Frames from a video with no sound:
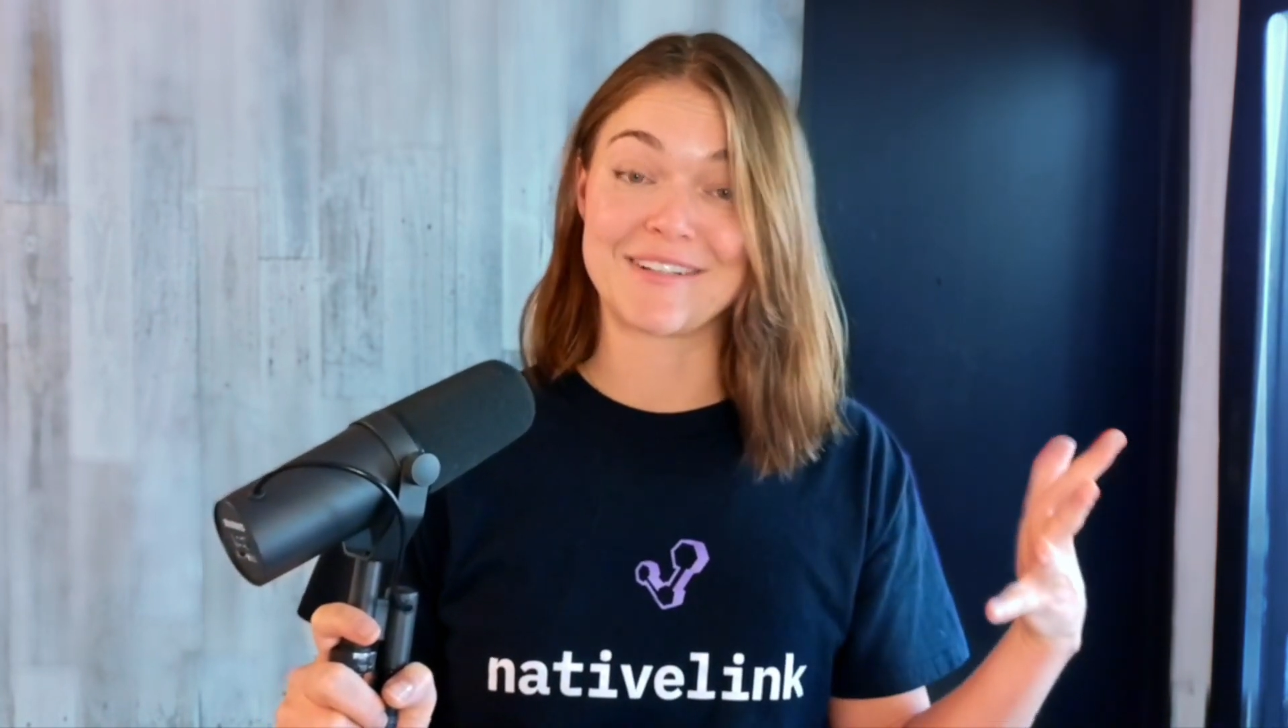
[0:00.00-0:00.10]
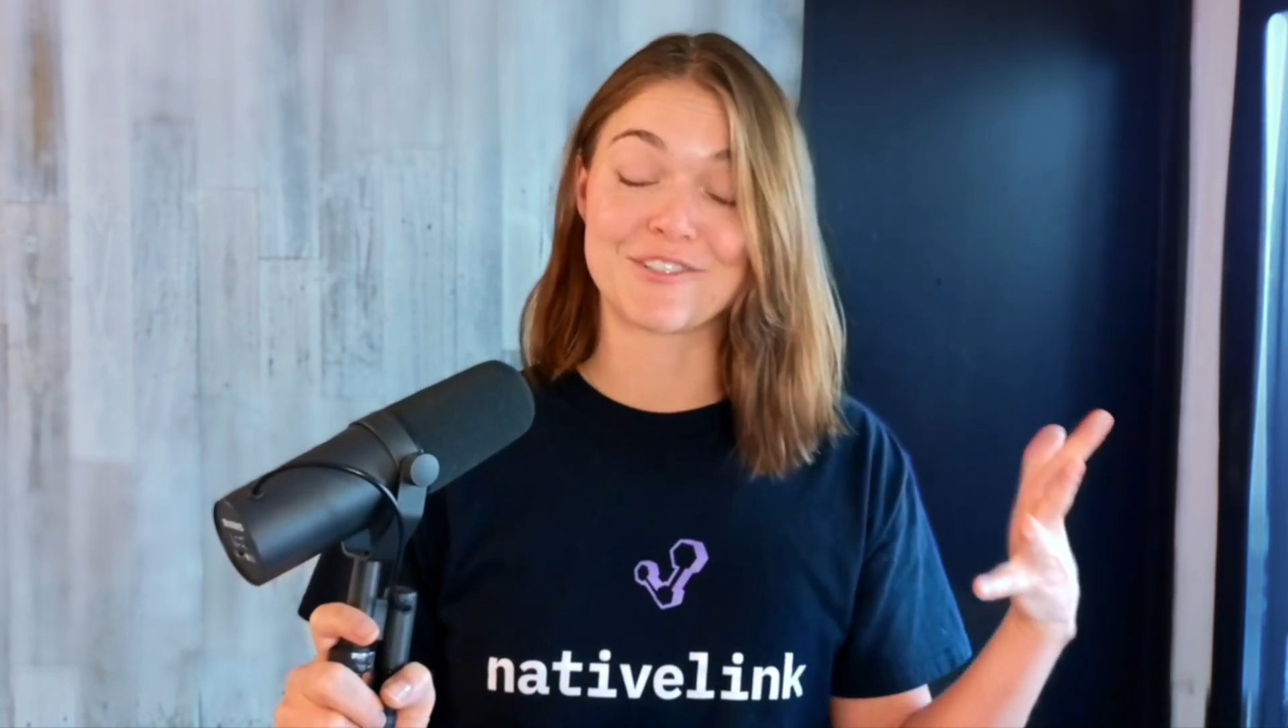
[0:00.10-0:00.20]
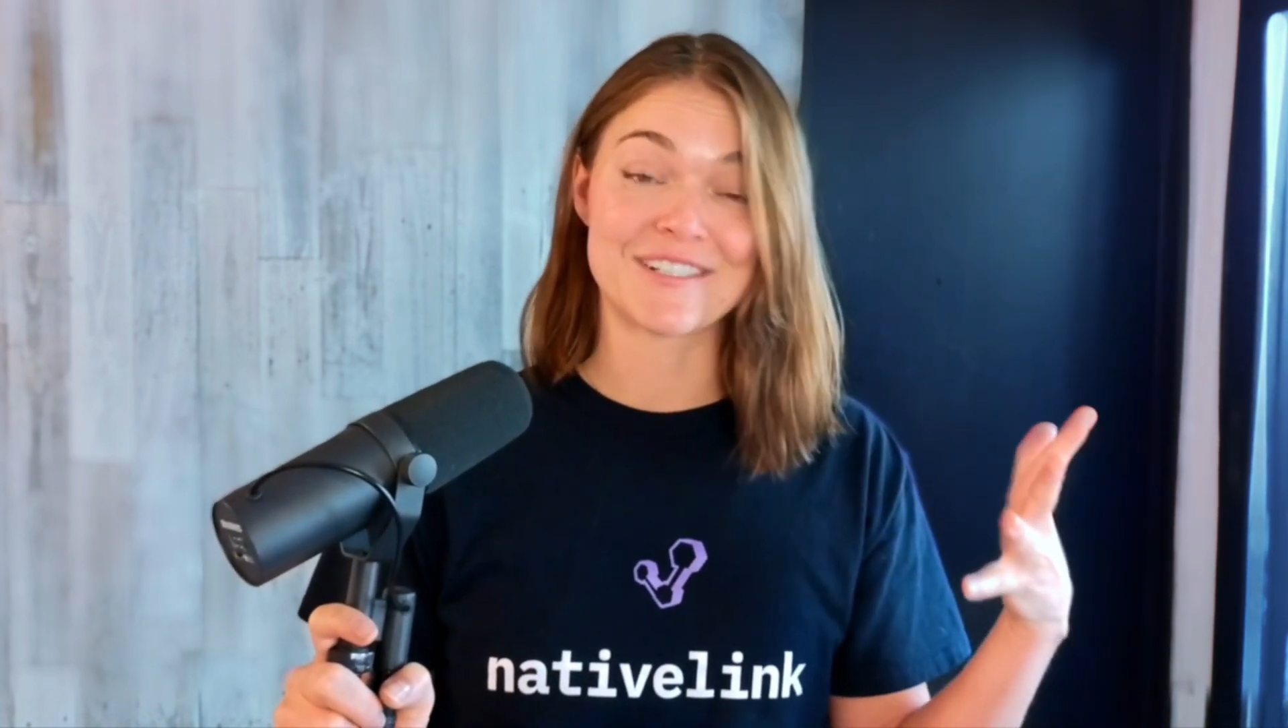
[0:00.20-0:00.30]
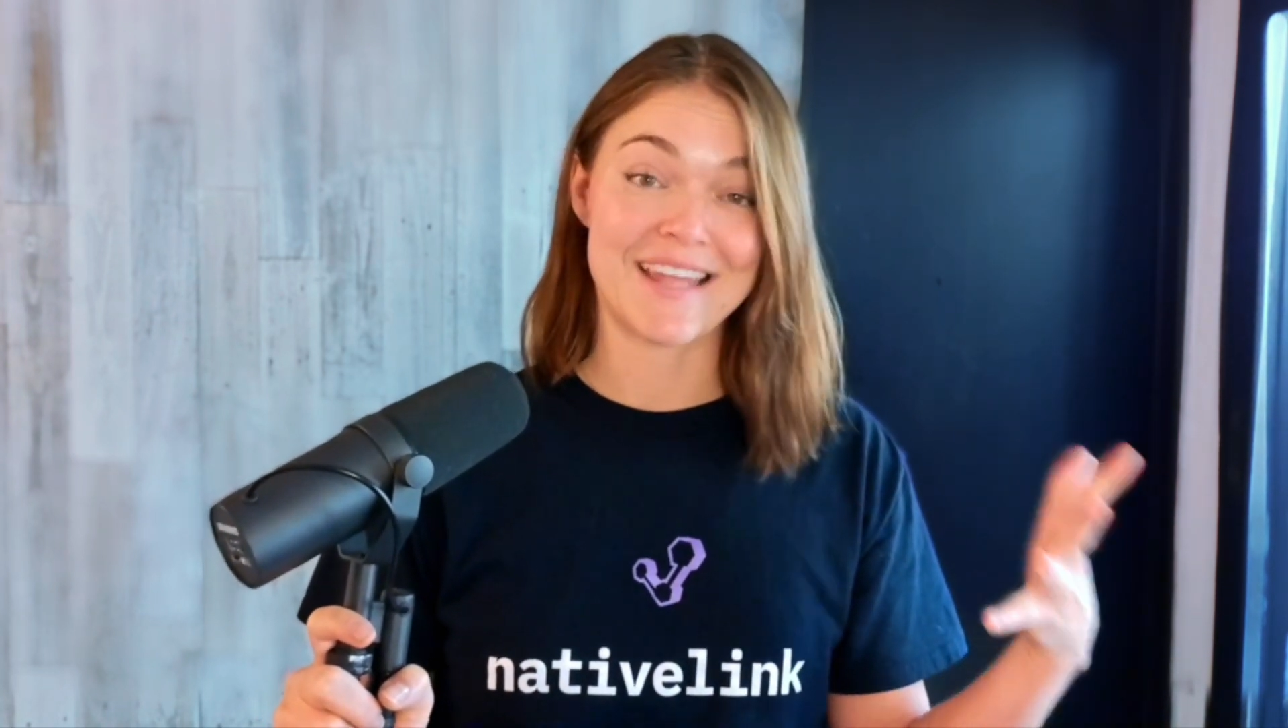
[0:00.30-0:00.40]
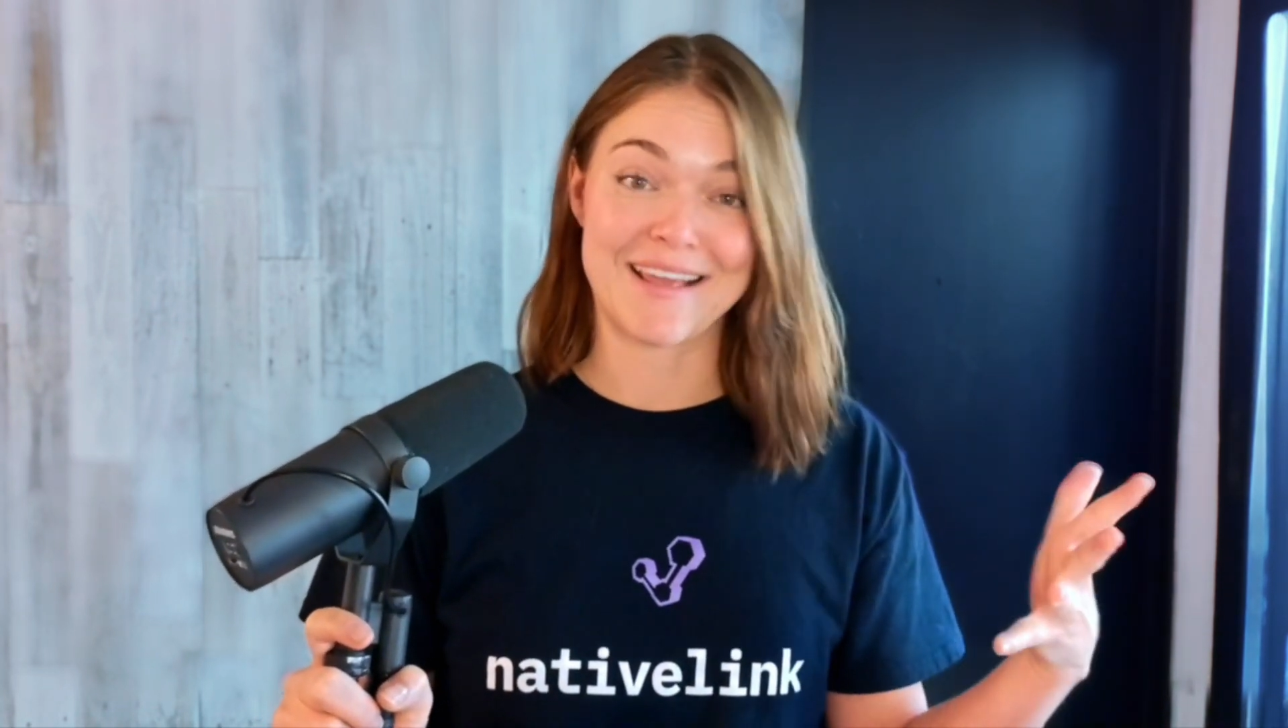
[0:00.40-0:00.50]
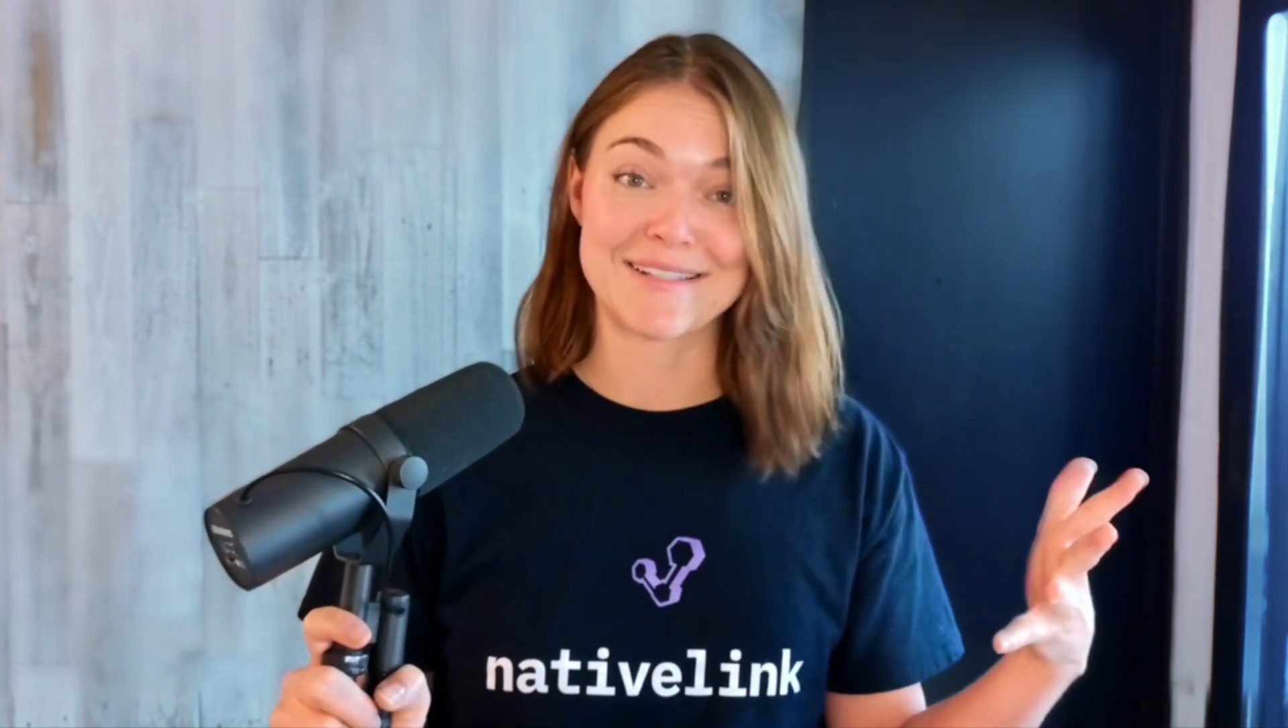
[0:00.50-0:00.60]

It'll just take